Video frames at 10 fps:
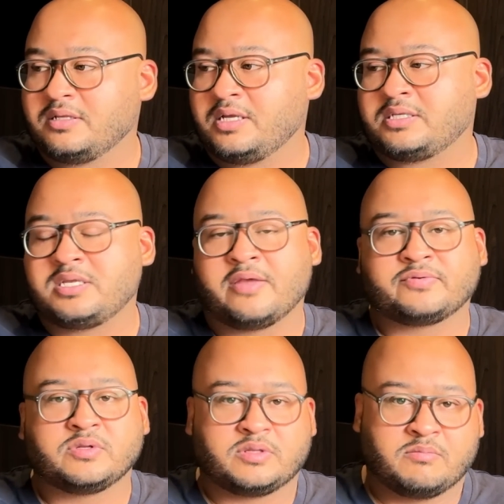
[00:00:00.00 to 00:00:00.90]
the
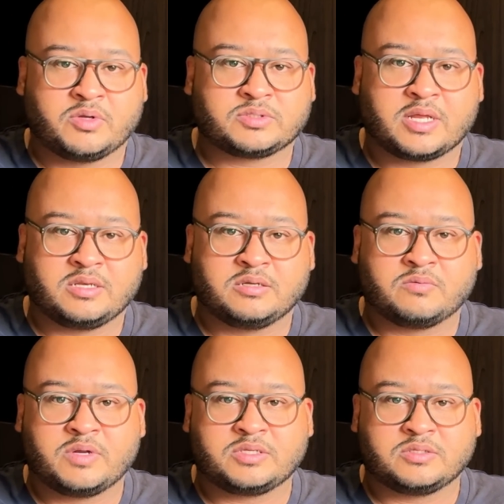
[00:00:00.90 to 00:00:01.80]
ETF's not the most ideal
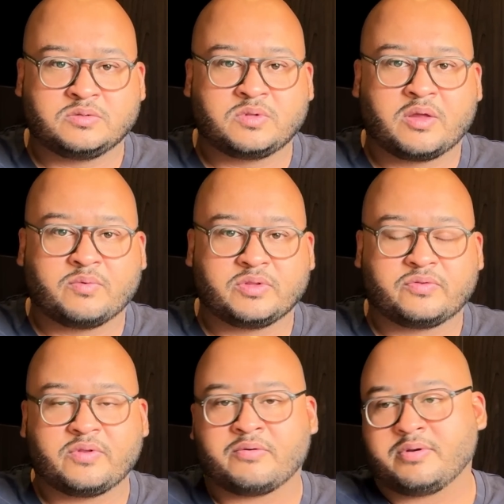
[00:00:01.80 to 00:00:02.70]
way to do that with
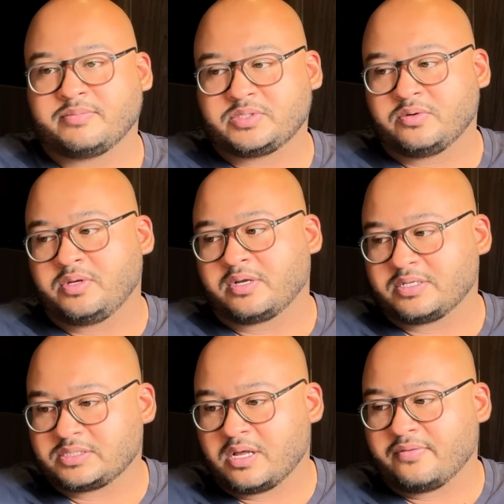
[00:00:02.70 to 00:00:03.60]
Ethereum. So you're going
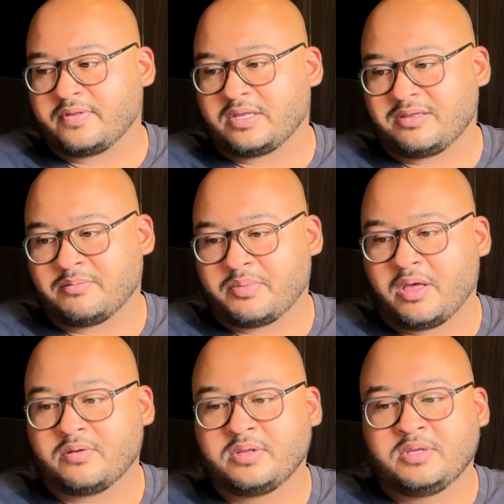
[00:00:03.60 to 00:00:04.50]
to start thinking
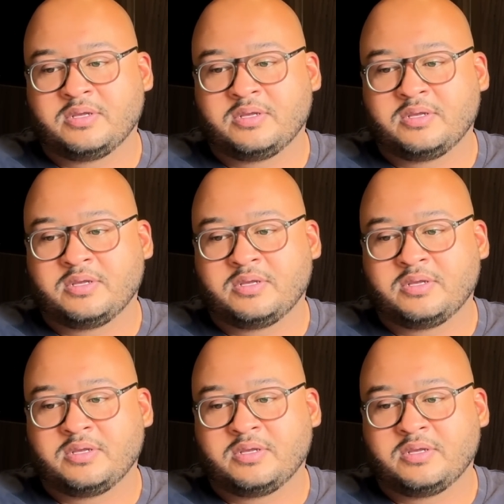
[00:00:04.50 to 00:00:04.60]
about,